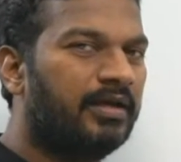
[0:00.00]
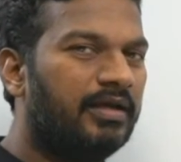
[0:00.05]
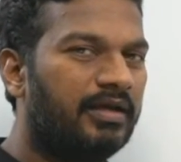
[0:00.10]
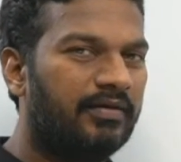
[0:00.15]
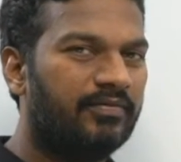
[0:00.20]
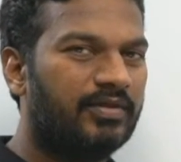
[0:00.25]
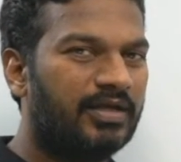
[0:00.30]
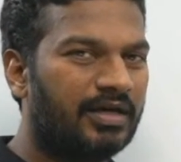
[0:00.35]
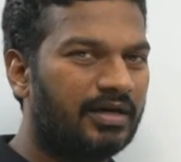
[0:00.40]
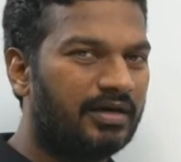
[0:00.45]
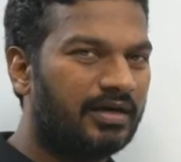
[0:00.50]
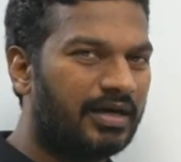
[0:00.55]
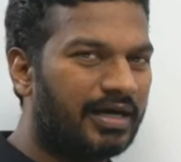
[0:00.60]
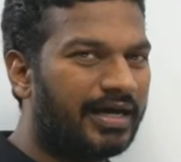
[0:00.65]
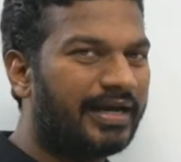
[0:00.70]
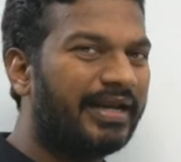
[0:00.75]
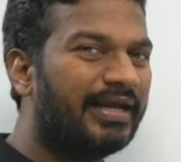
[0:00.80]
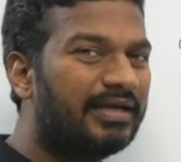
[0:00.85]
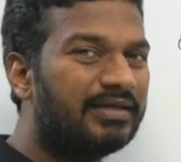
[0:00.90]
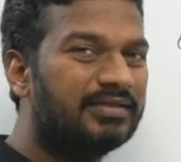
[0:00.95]
If the
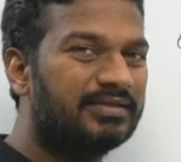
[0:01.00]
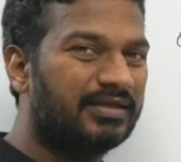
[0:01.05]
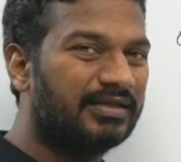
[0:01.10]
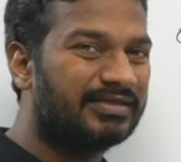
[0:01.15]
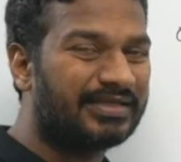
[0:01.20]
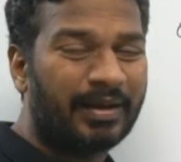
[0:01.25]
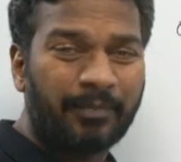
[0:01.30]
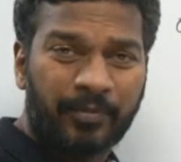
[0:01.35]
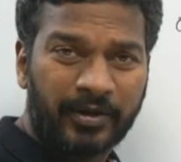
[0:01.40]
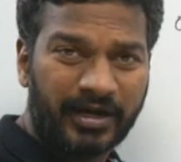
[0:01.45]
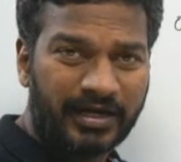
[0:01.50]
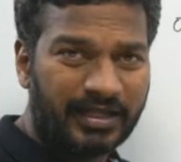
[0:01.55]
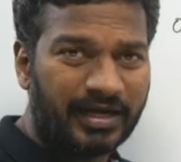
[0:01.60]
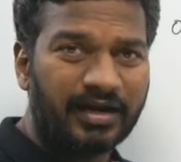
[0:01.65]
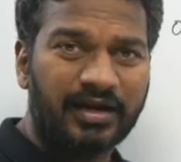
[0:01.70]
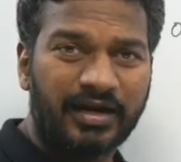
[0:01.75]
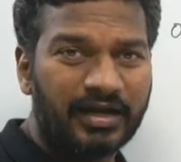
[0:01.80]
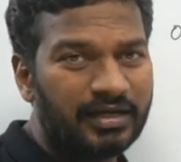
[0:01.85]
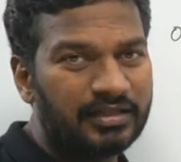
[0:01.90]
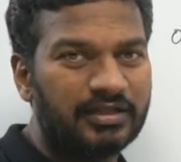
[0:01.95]
array is separate
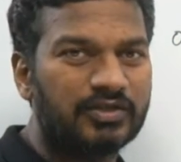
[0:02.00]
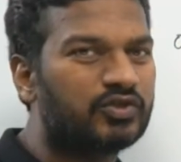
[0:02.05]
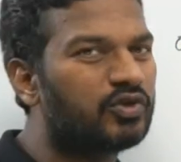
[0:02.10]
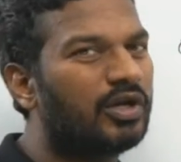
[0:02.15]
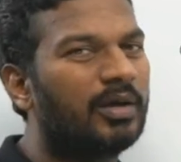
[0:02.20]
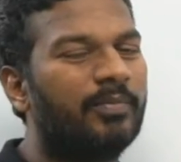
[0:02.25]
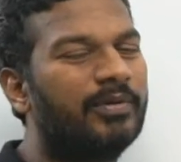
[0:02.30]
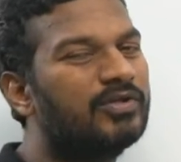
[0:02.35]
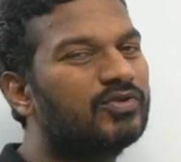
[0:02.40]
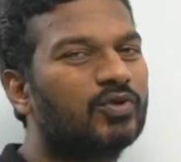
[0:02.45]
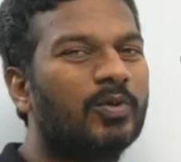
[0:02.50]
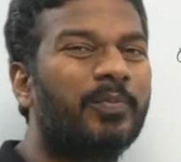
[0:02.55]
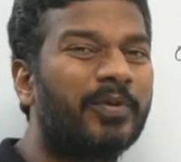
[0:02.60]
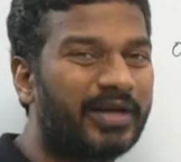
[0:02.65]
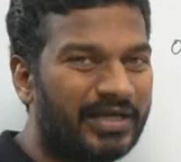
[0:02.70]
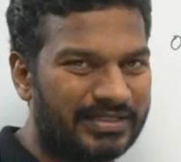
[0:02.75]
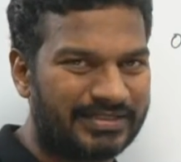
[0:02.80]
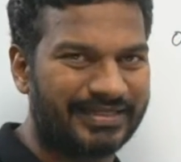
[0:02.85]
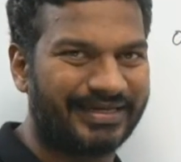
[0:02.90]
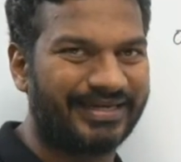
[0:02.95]
array, this would have been super
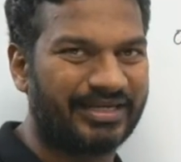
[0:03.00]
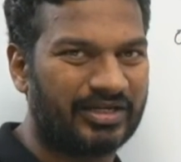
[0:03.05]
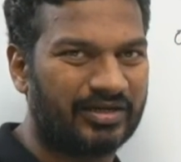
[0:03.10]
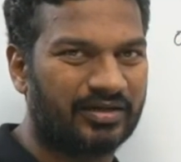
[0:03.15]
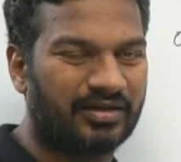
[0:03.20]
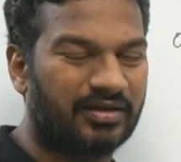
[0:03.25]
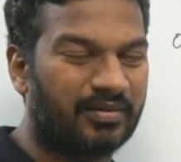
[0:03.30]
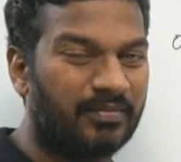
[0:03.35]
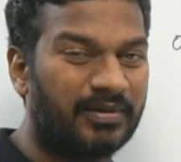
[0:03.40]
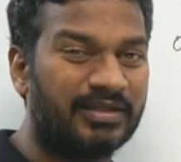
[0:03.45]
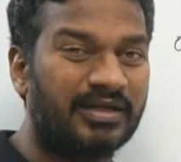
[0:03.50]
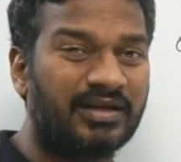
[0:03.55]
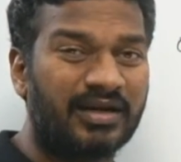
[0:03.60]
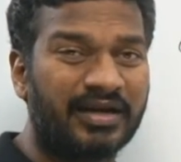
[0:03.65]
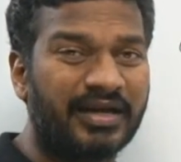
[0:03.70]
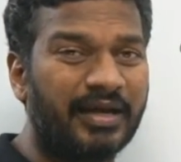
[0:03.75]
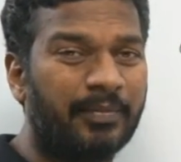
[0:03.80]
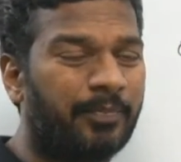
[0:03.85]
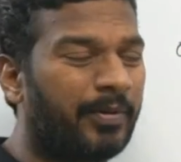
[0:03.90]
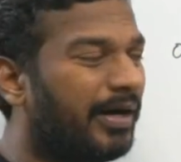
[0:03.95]
easy here. But the
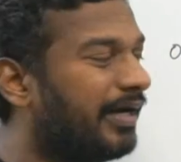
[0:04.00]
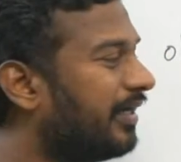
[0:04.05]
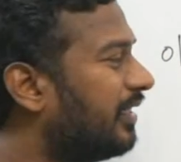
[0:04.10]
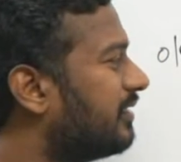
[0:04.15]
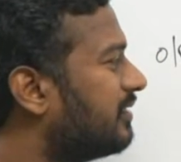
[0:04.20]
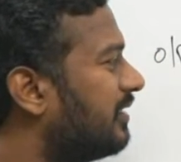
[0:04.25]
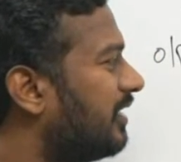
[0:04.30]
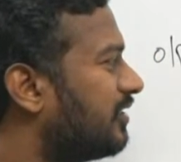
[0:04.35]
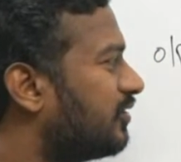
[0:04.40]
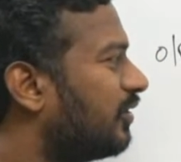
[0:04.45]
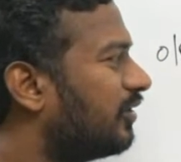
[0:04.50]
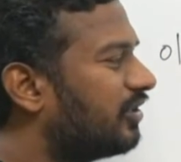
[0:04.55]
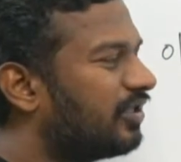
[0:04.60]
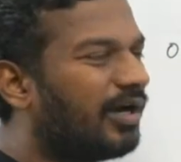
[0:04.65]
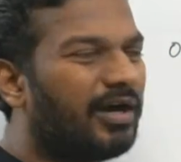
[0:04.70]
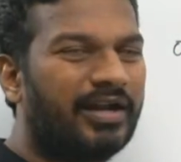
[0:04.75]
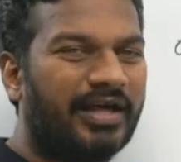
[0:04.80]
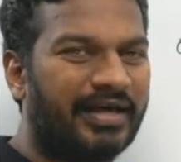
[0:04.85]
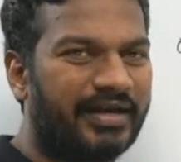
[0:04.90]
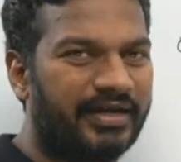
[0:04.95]
tricky part is there is no
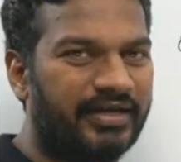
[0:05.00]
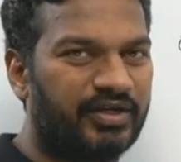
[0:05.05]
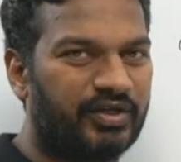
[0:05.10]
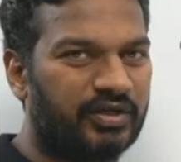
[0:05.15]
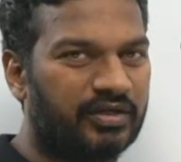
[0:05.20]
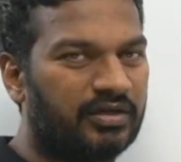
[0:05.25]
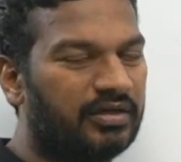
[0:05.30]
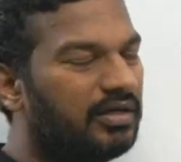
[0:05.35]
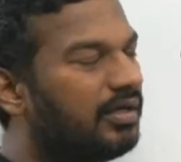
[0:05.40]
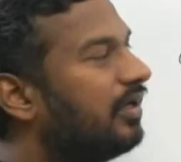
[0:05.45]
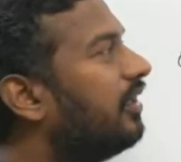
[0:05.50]
third array here.